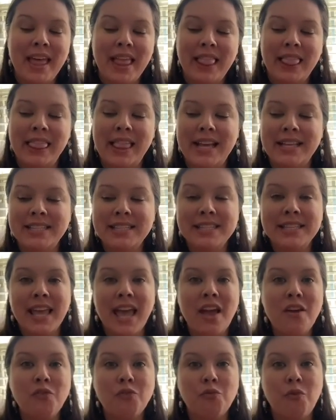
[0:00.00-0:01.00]
Let's
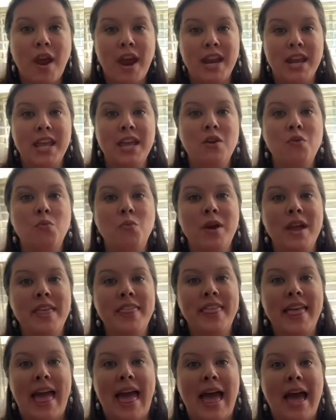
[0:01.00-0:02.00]
get ready with
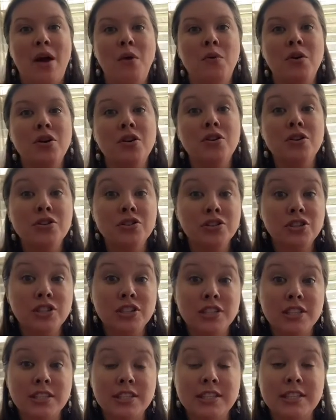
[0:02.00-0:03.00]
our
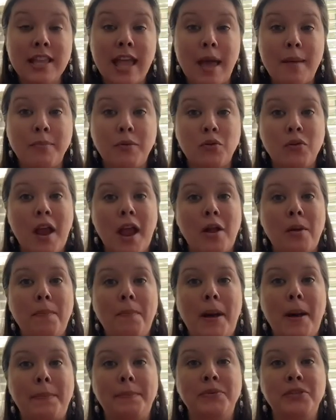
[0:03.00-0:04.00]
snap, crackle,
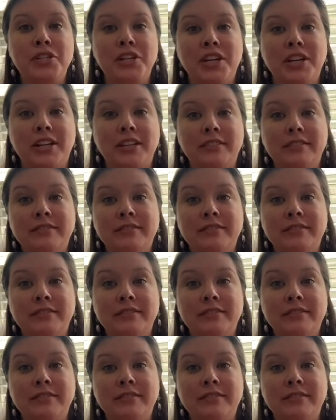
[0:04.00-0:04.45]
pop cheer.